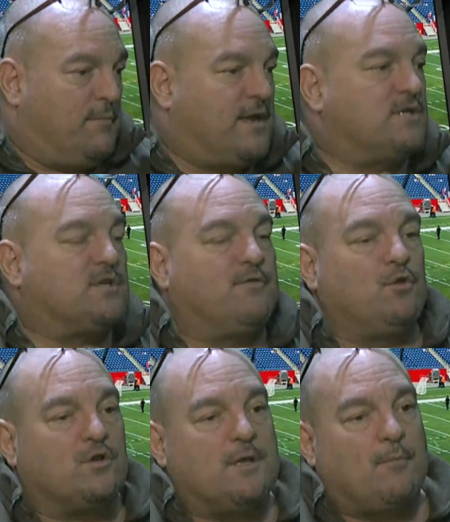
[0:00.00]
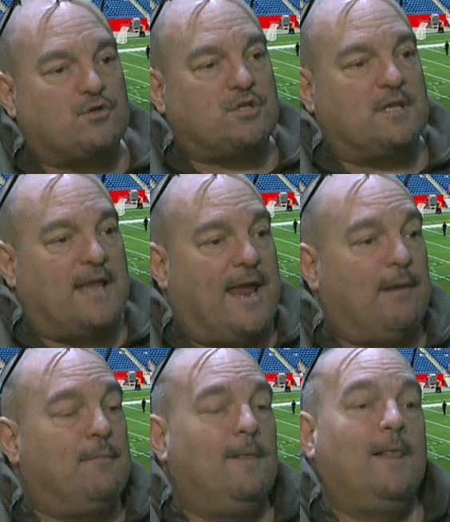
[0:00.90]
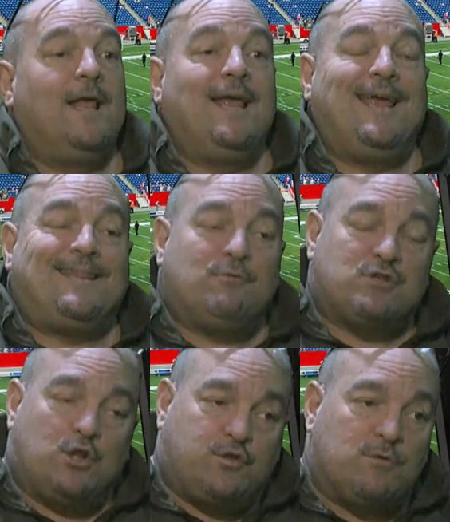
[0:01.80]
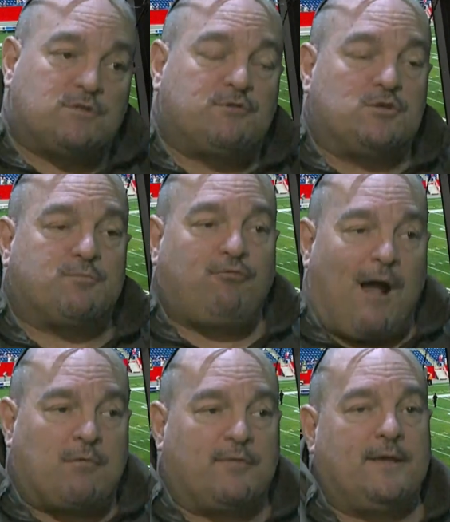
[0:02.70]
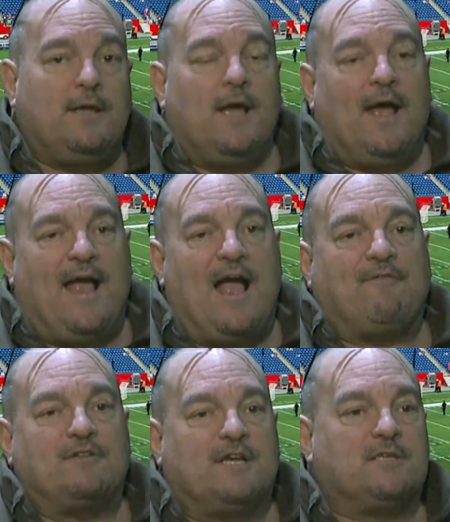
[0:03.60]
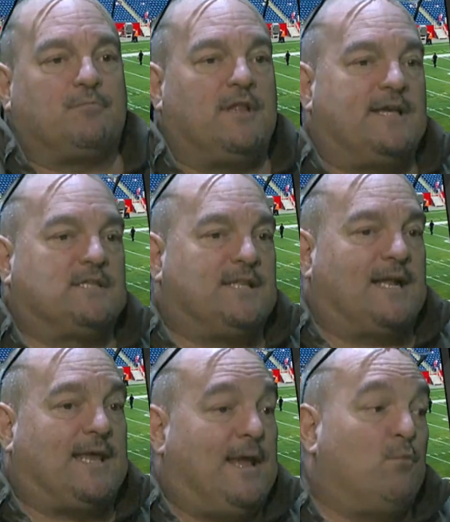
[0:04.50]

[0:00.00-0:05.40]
because if you looked at most of the game, there was probably a half a dozen plays in that game